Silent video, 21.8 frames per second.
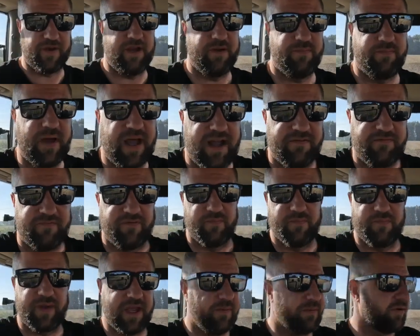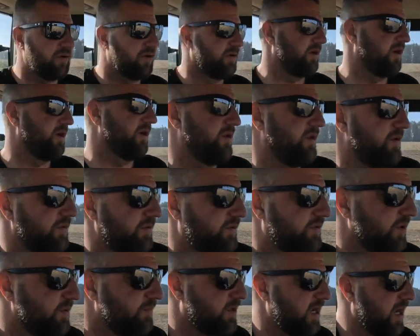feedback from people on our
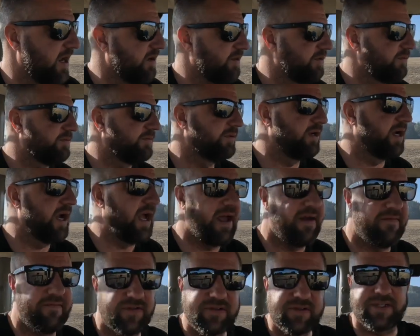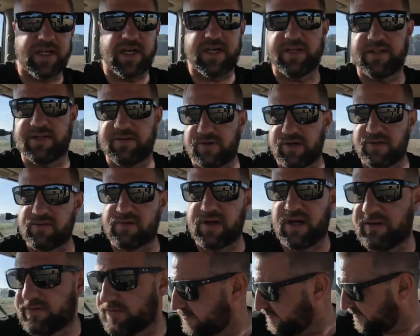YouTube channel. I haven't checked the Real
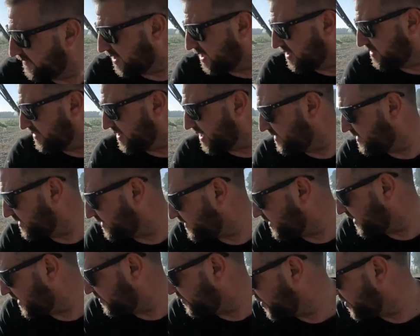Country file yet to see